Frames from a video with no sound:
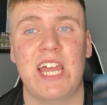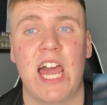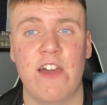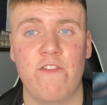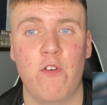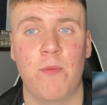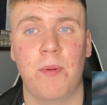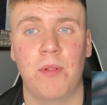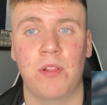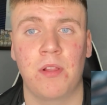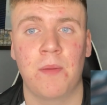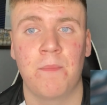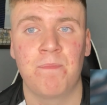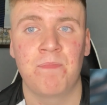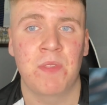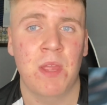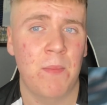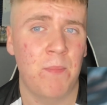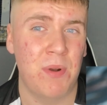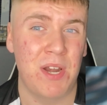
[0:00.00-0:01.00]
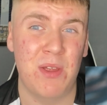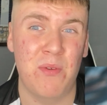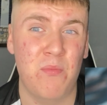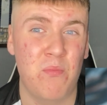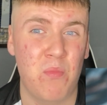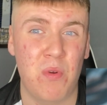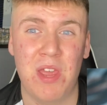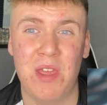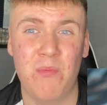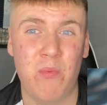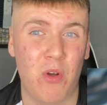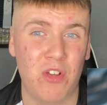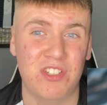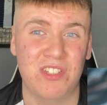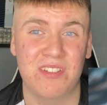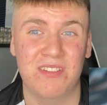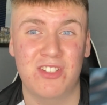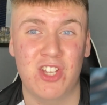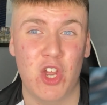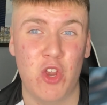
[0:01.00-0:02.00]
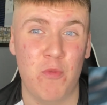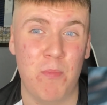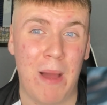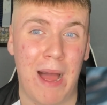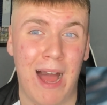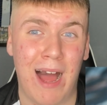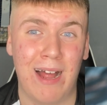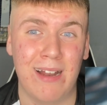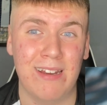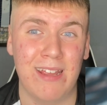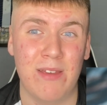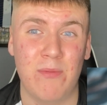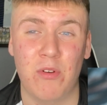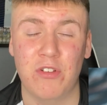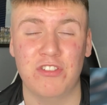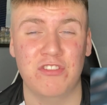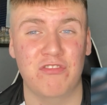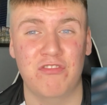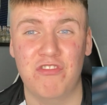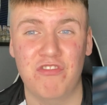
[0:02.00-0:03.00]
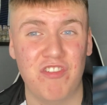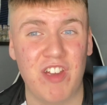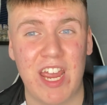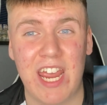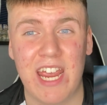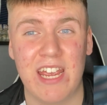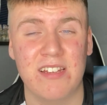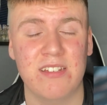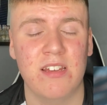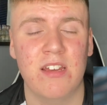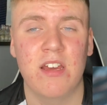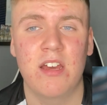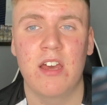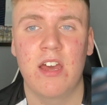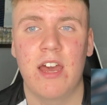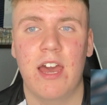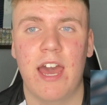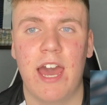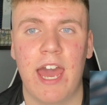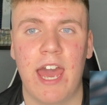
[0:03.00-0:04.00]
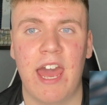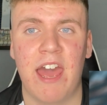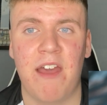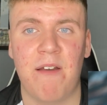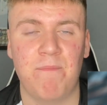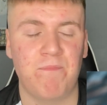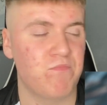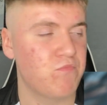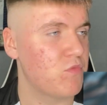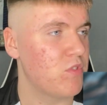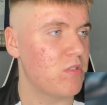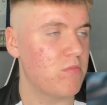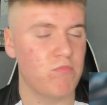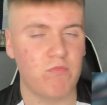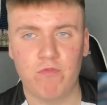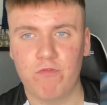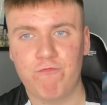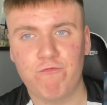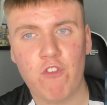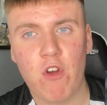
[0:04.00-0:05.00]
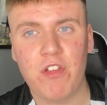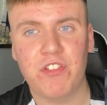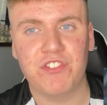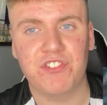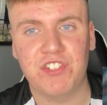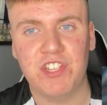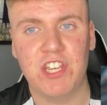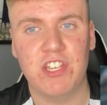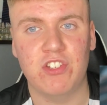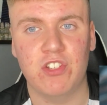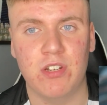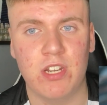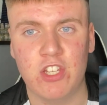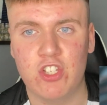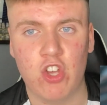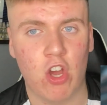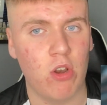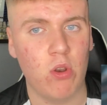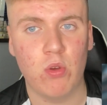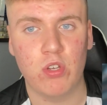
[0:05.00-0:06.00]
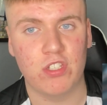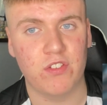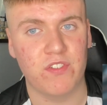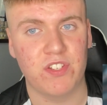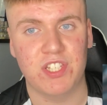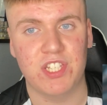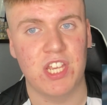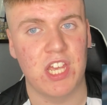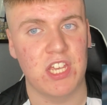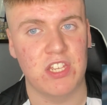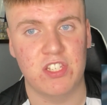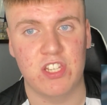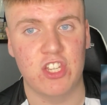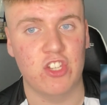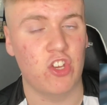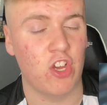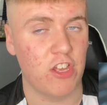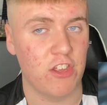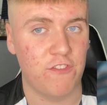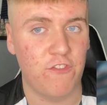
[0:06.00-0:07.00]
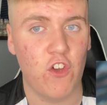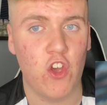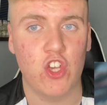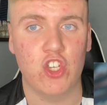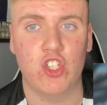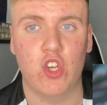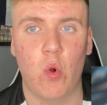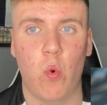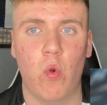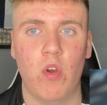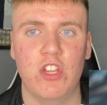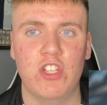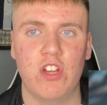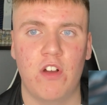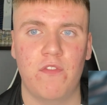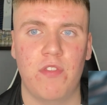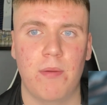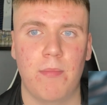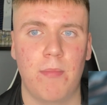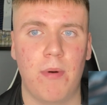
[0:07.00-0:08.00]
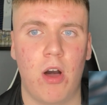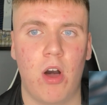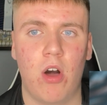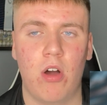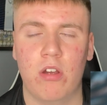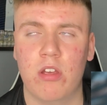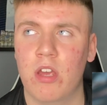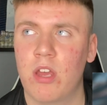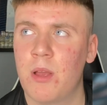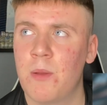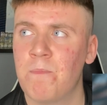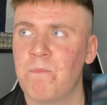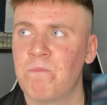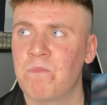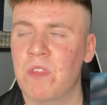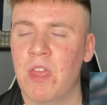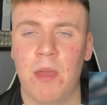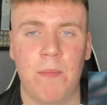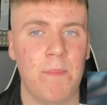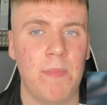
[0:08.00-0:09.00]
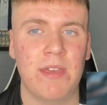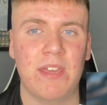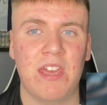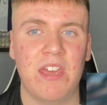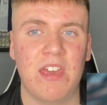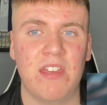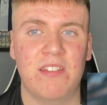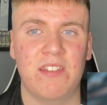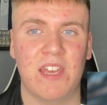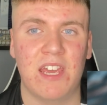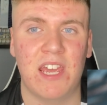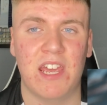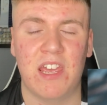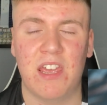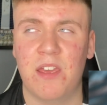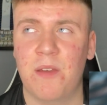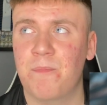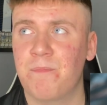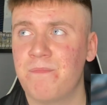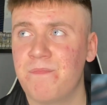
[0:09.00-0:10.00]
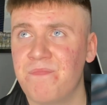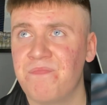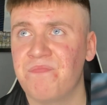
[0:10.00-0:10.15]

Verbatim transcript: terrible, but he he wasn't too bad, he wasn't great. Uh, throughout the season, he's got loads of assists, he's got his first goal, he's off the mark. And Miggy today,